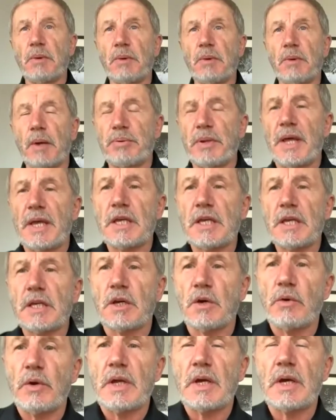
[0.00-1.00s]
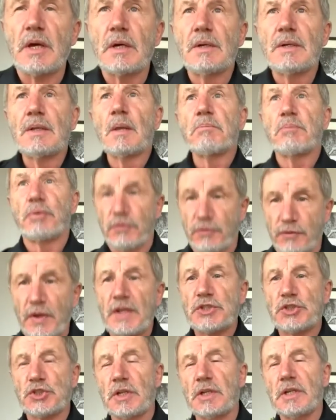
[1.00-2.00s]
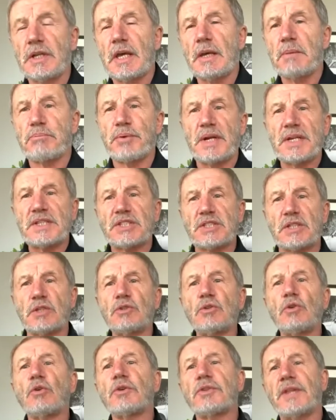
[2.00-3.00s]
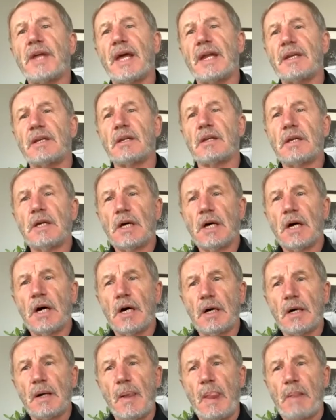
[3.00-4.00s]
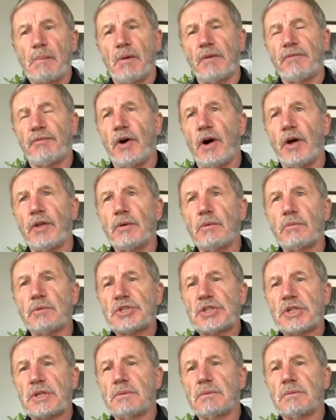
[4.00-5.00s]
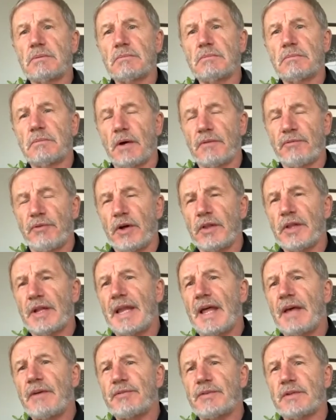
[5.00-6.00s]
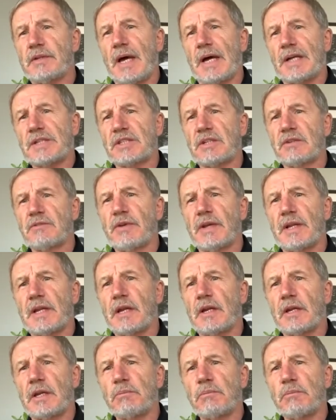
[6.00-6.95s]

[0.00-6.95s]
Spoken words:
playing career professionally at Preston North End. My father left Aston Villa and he